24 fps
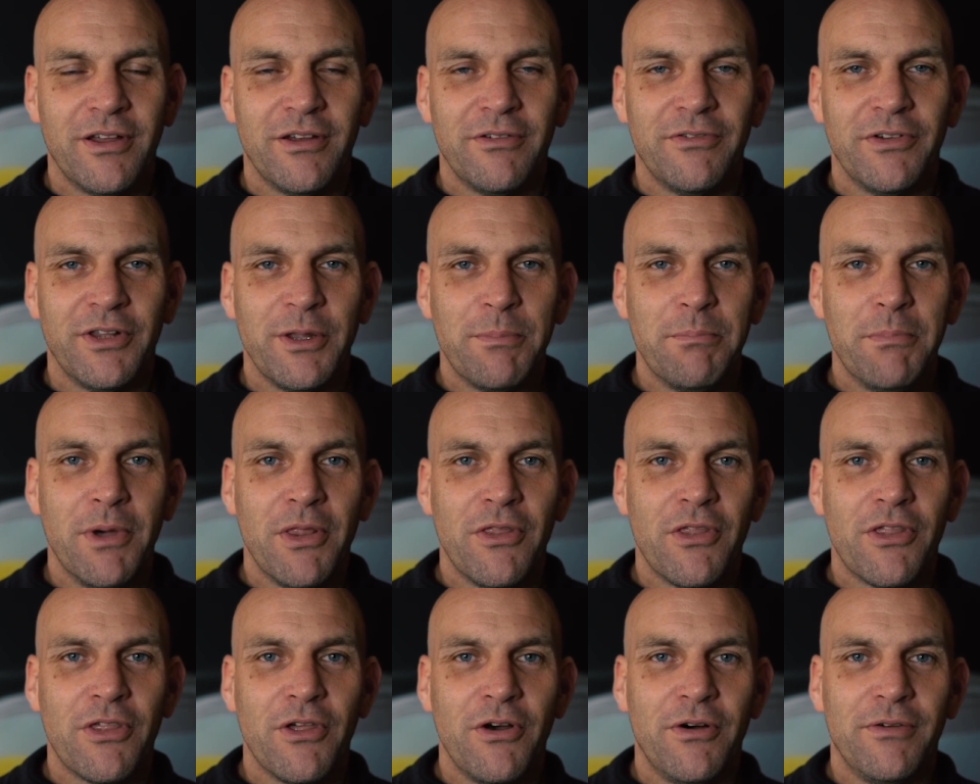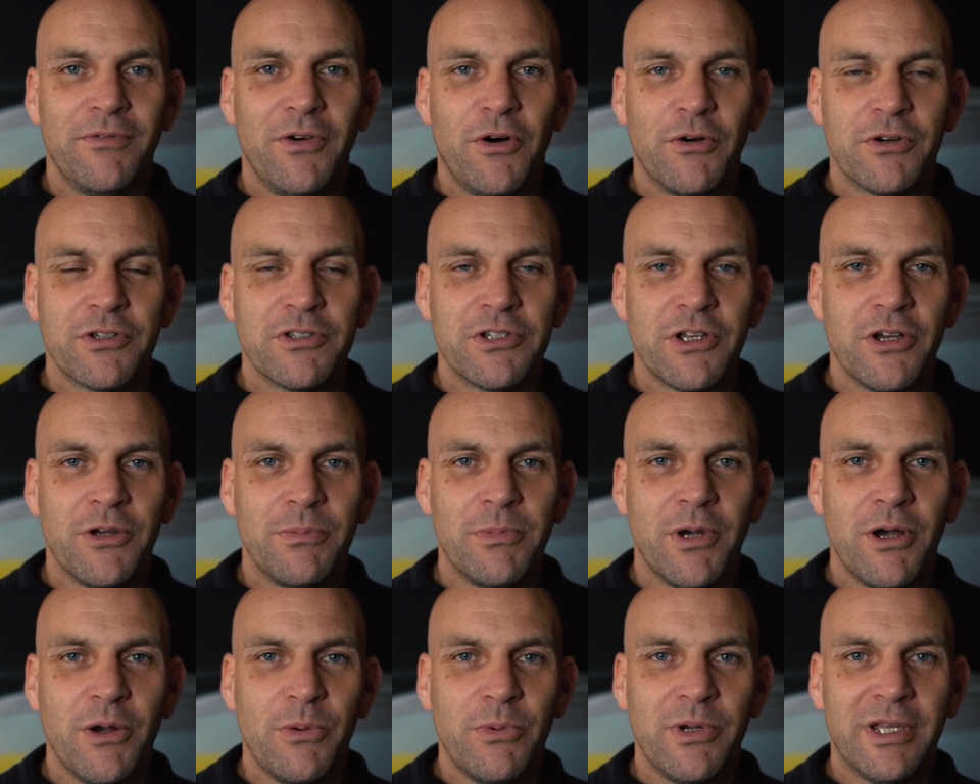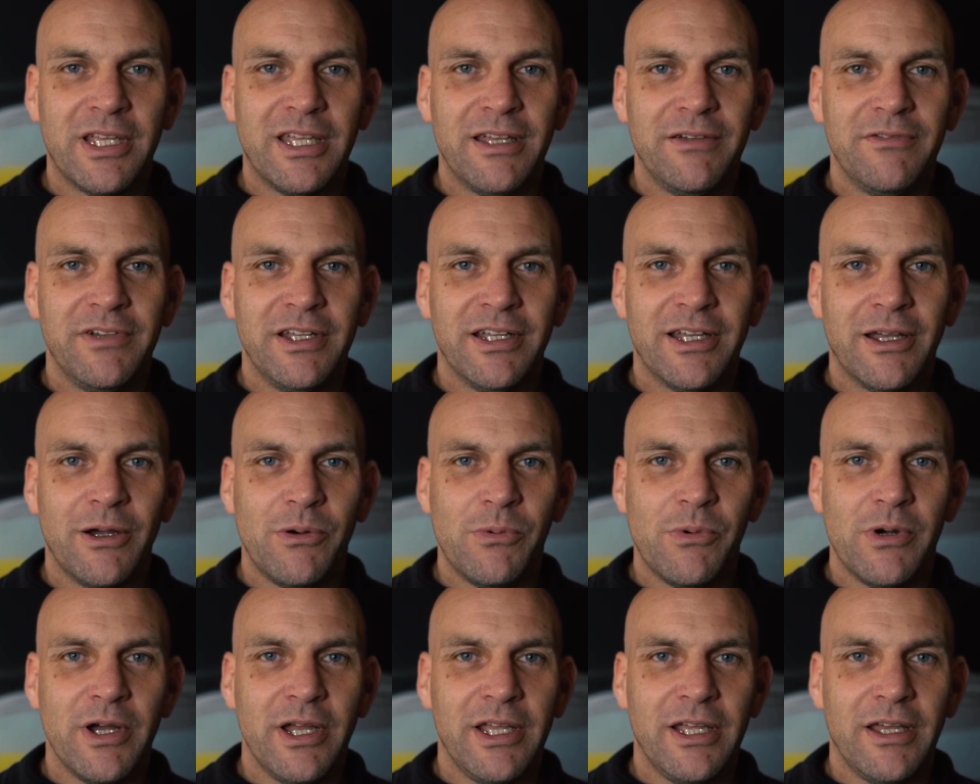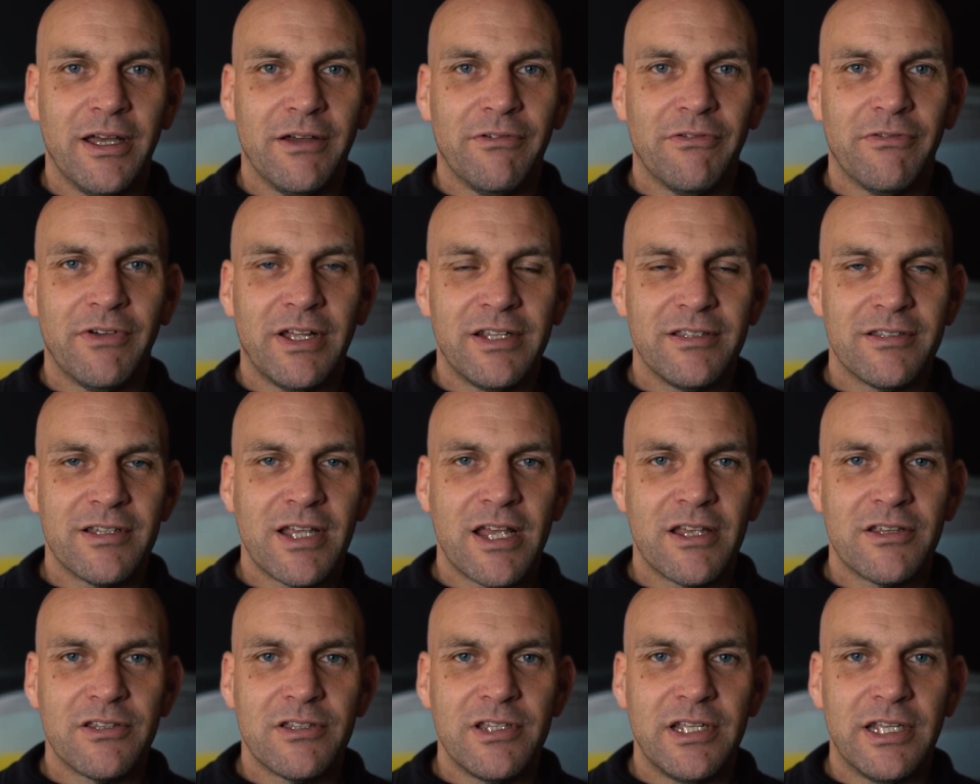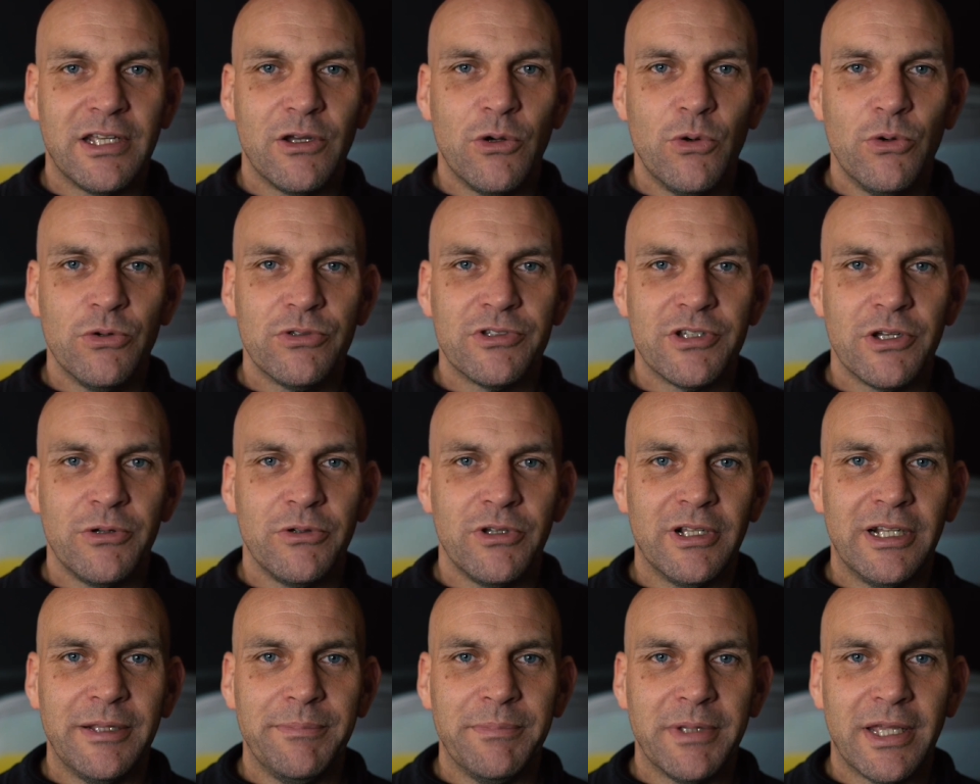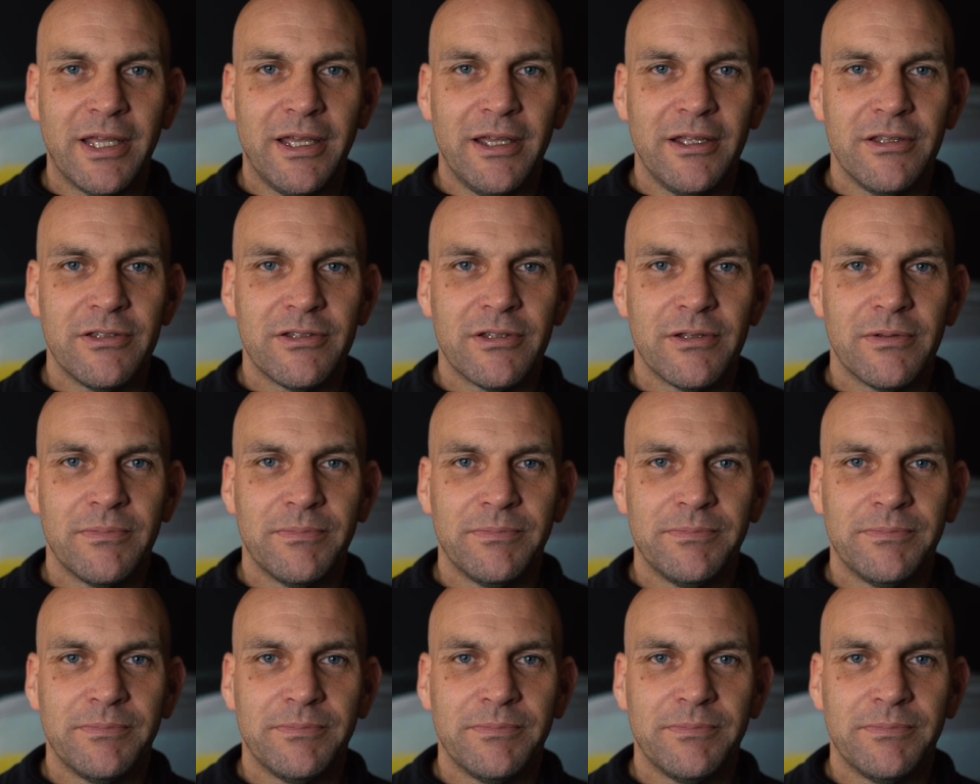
For the month of October, we're giving away a fantastic auto glim kit.